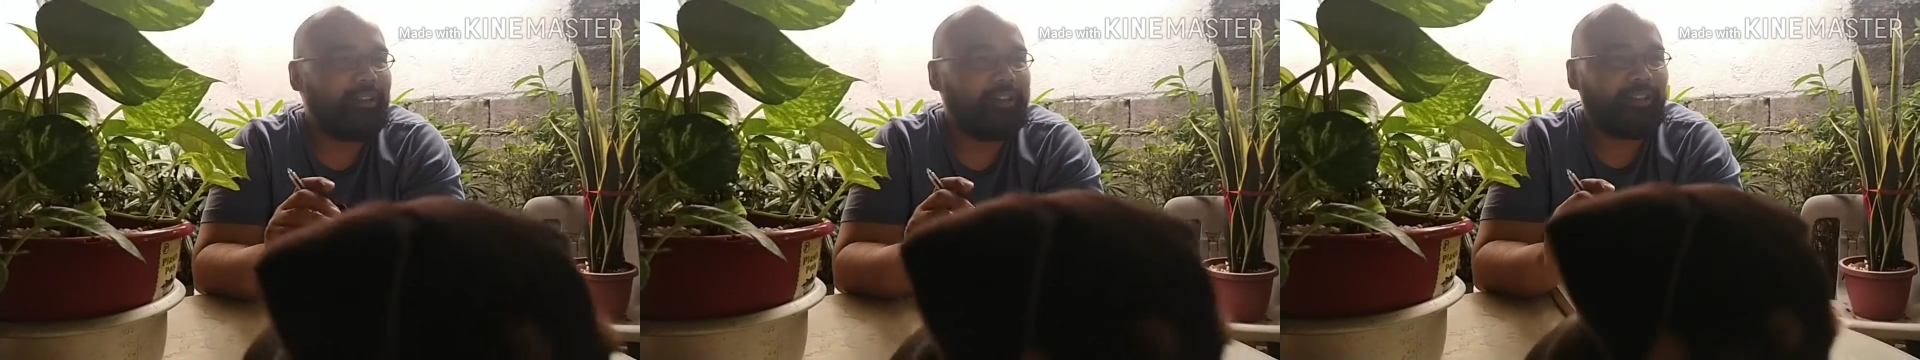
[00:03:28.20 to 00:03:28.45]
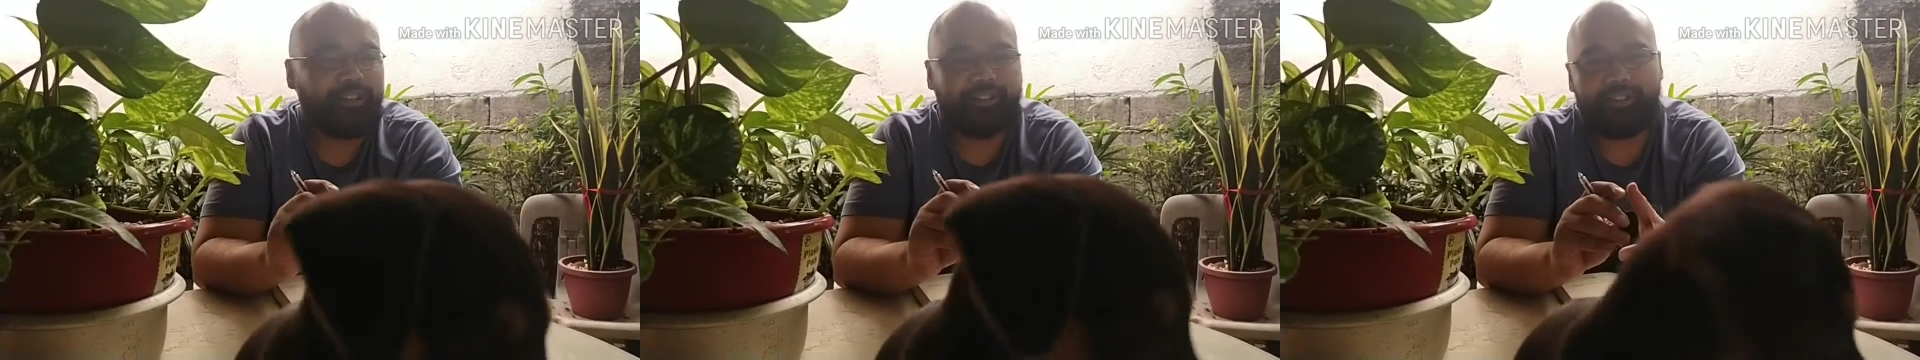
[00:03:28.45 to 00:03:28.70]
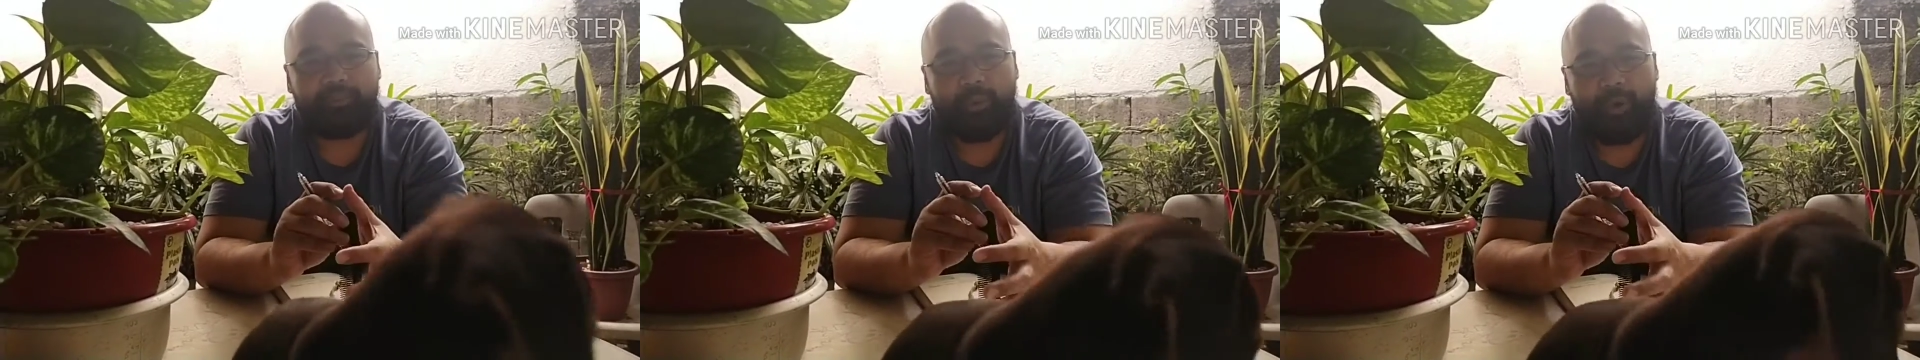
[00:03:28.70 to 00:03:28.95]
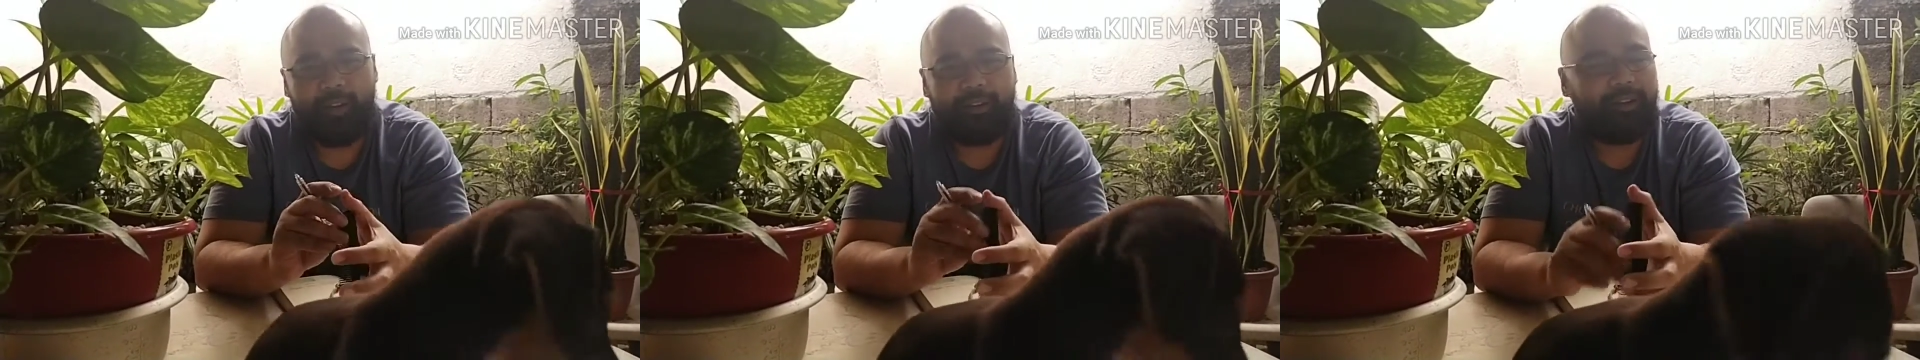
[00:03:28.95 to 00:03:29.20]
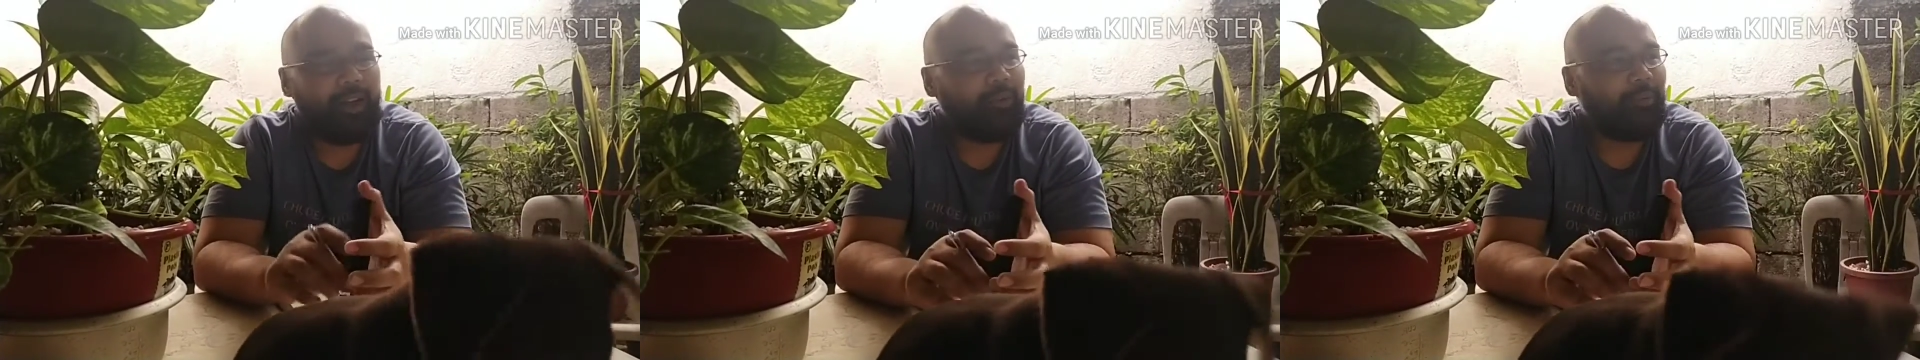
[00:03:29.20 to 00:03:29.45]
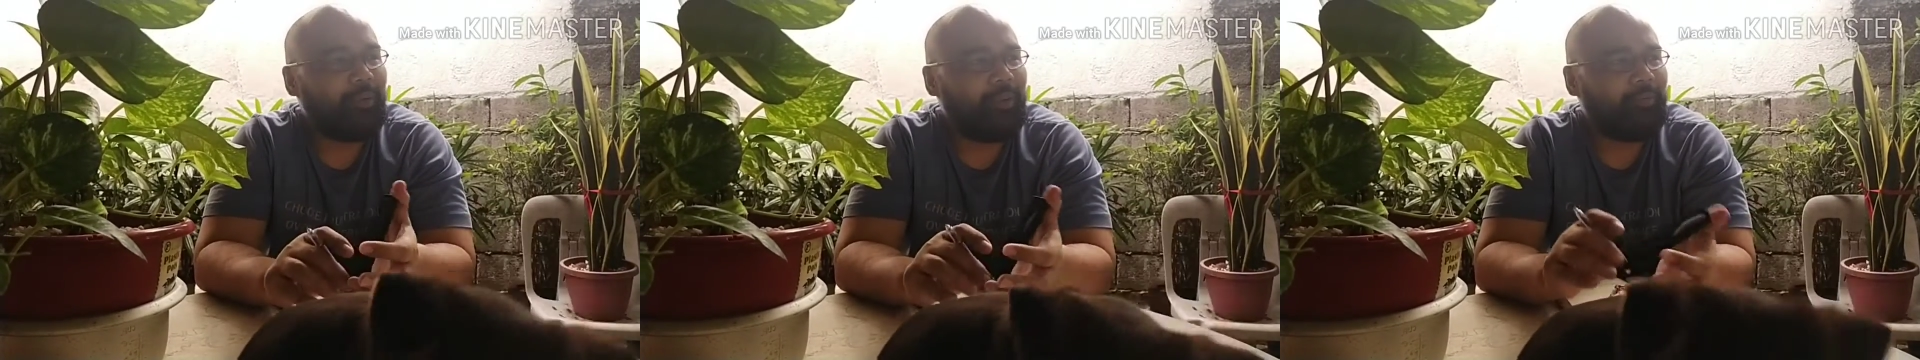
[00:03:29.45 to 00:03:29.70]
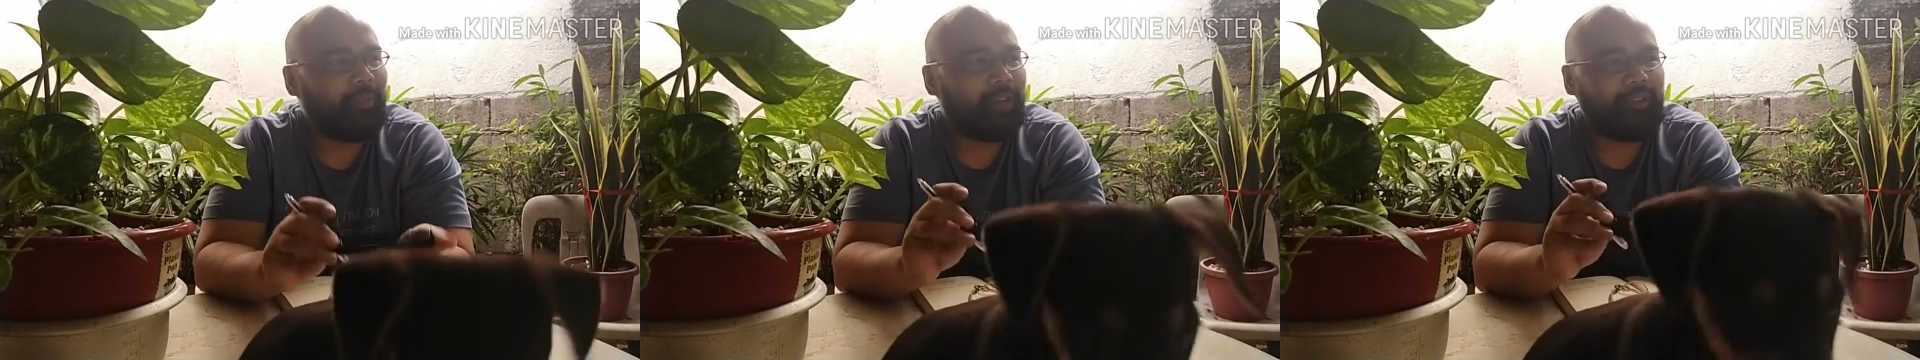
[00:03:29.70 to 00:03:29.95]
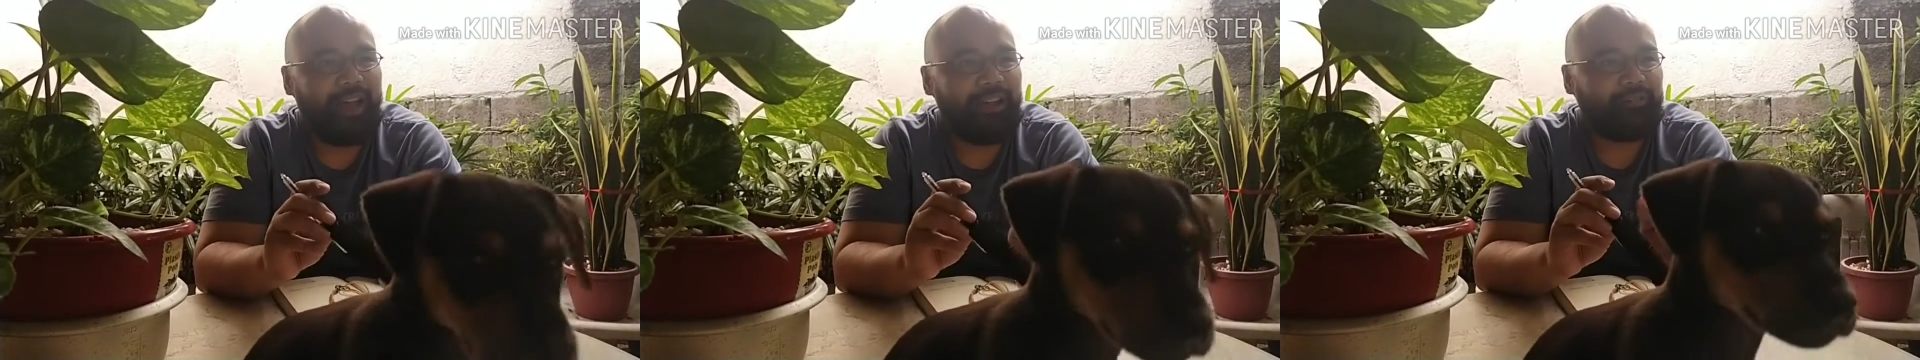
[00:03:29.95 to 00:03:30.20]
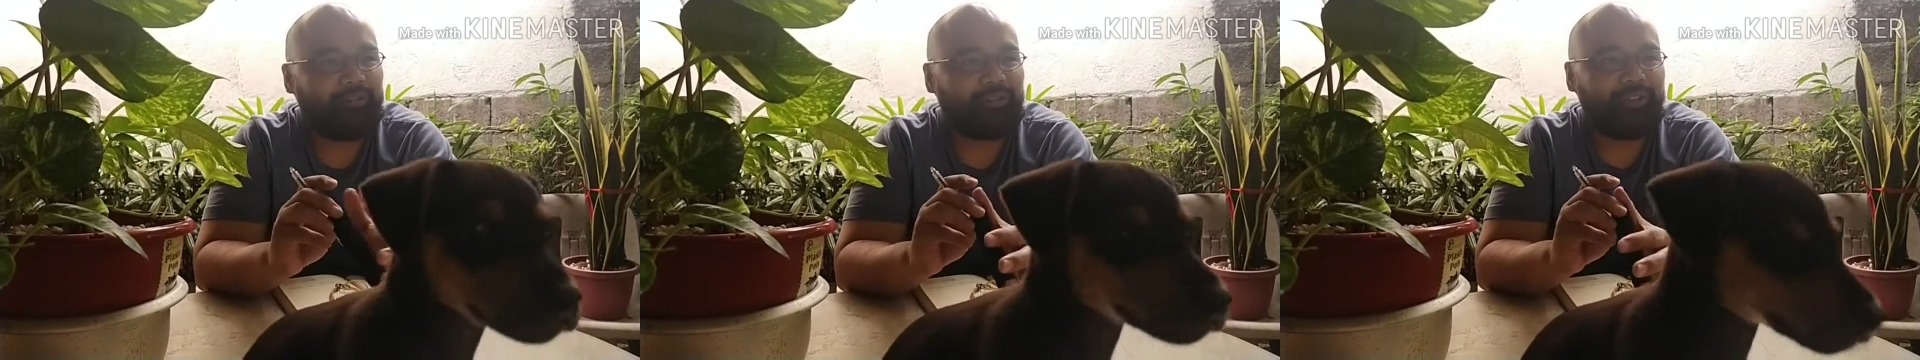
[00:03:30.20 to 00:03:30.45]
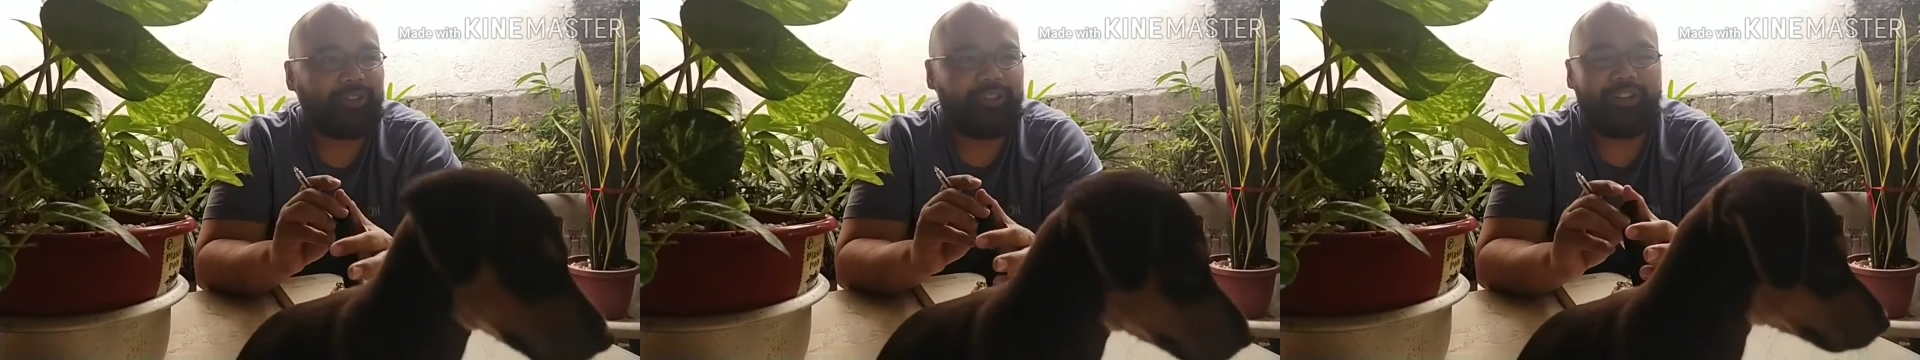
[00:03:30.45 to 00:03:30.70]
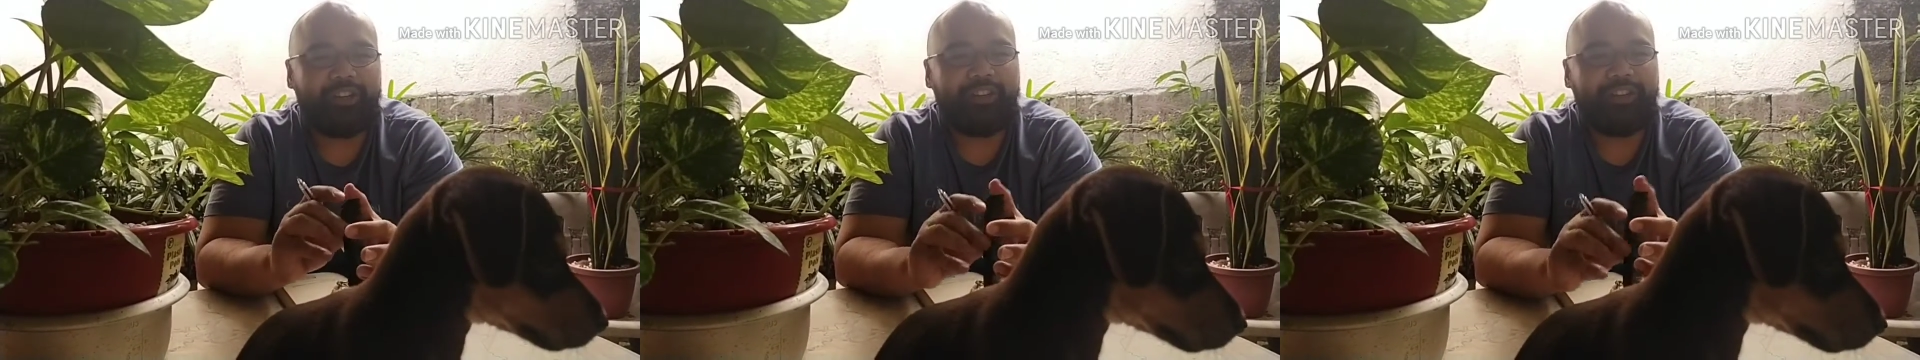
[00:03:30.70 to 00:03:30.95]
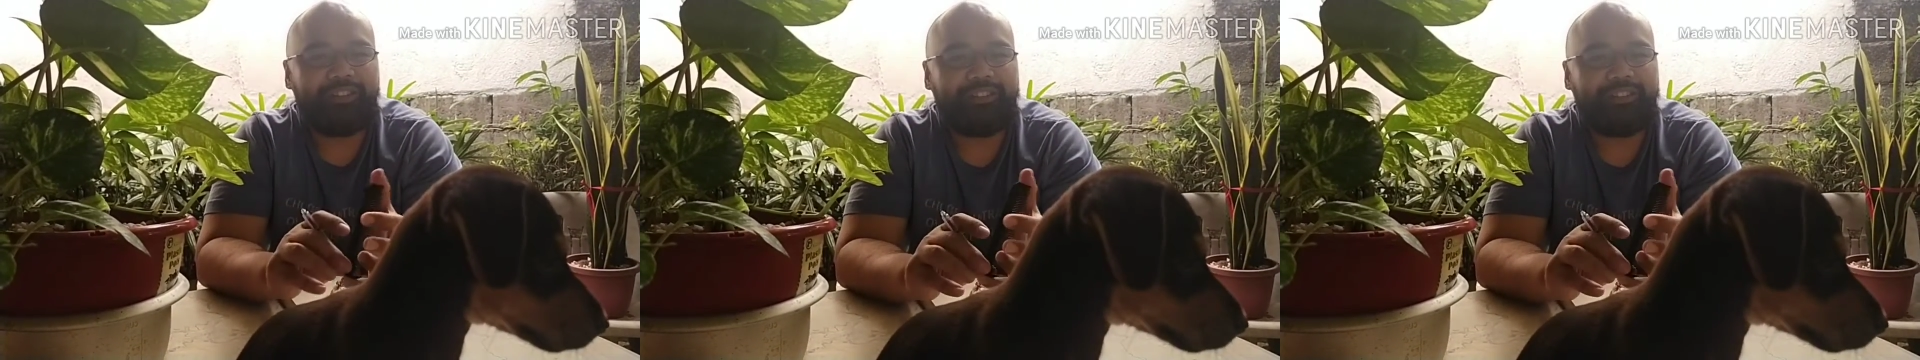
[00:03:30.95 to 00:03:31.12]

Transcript: Just a spoiler, I am not after